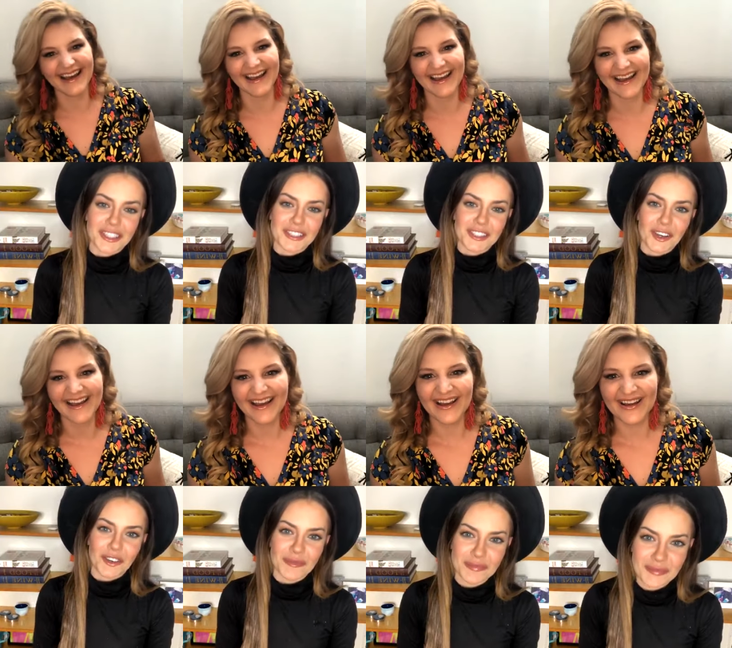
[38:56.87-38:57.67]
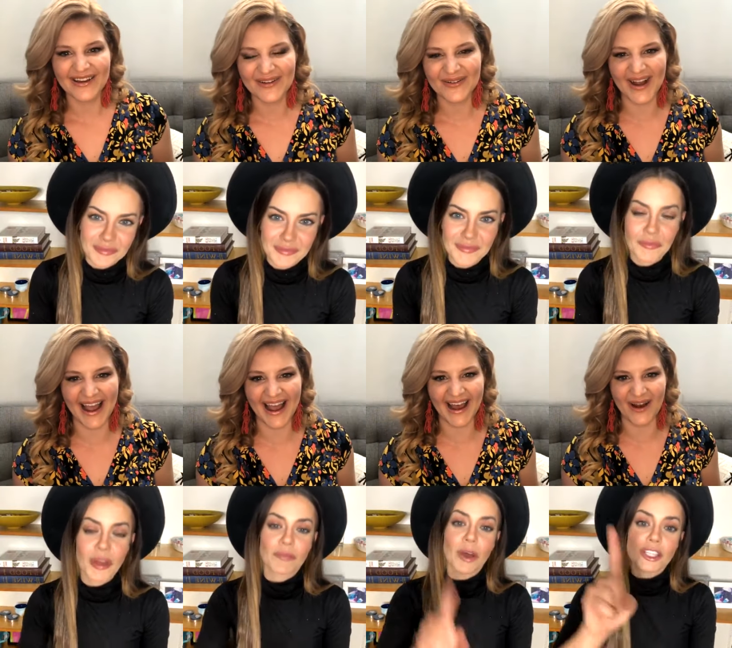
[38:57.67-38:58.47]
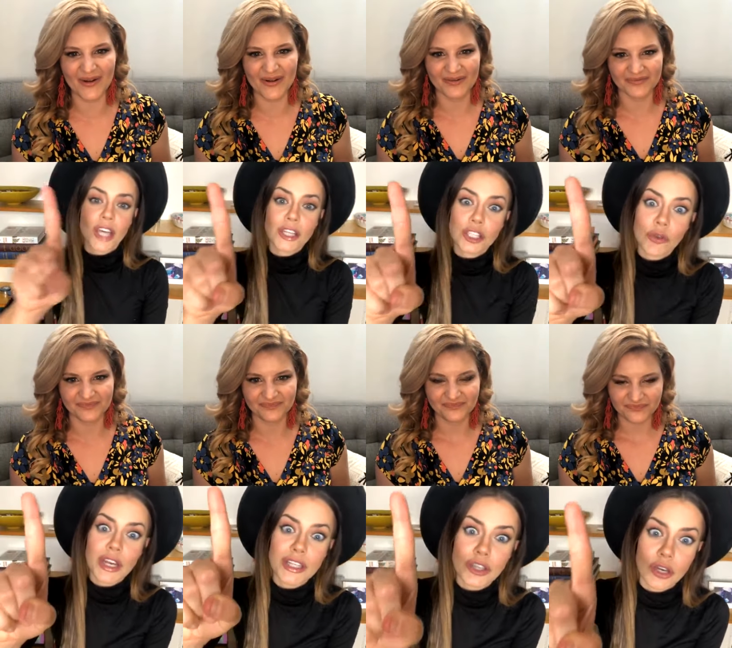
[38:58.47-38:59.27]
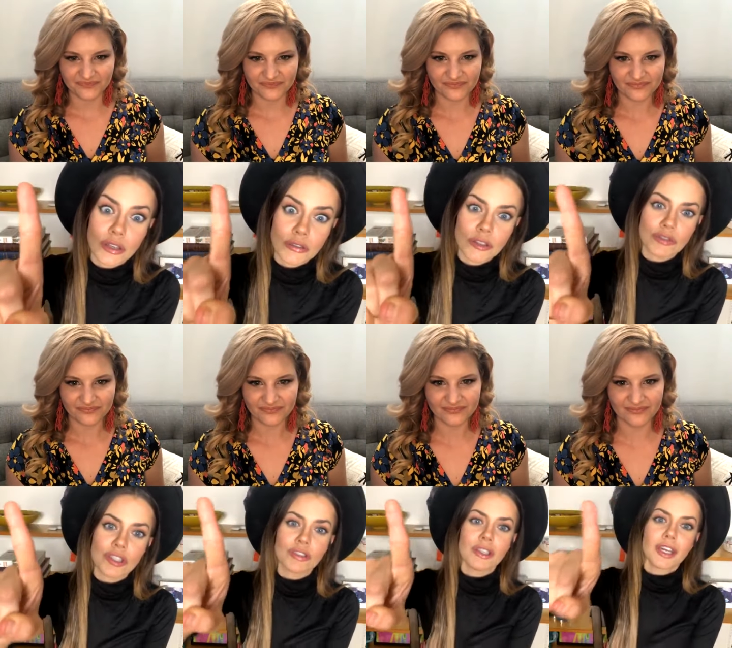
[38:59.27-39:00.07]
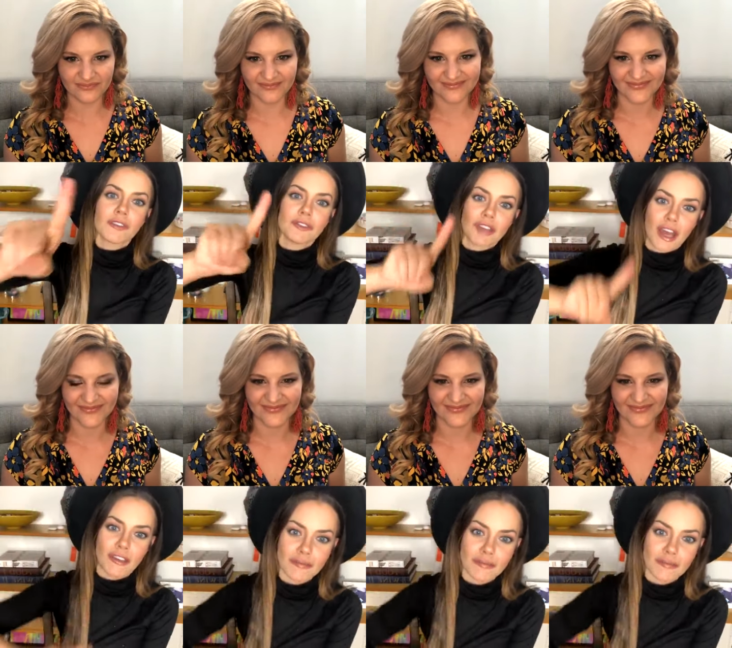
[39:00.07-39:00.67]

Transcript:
Speaker 1: so. Wow. But, but sunscreen is good. You still need it if you can.